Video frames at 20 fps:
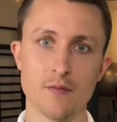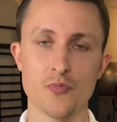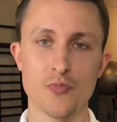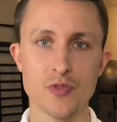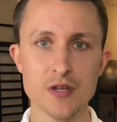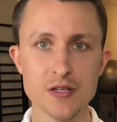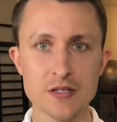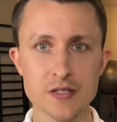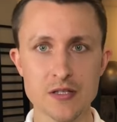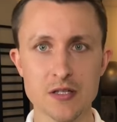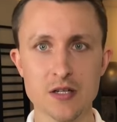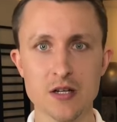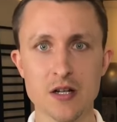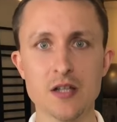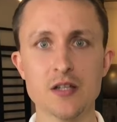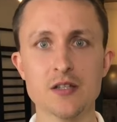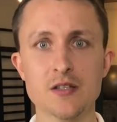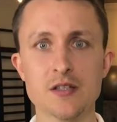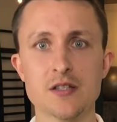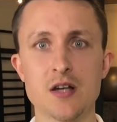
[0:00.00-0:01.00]
This is a
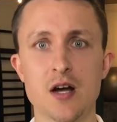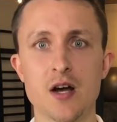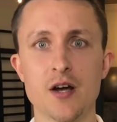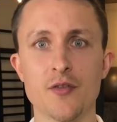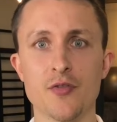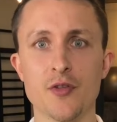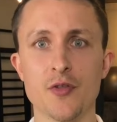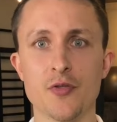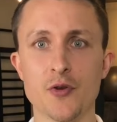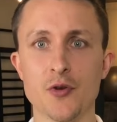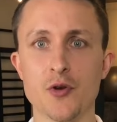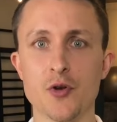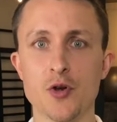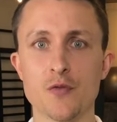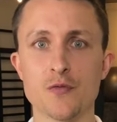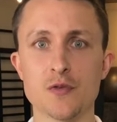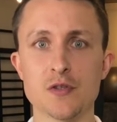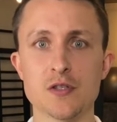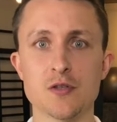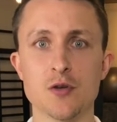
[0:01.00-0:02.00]
clear sign that the nerve
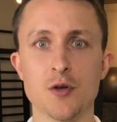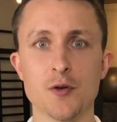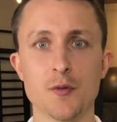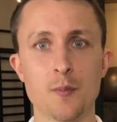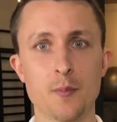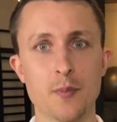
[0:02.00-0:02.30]
is not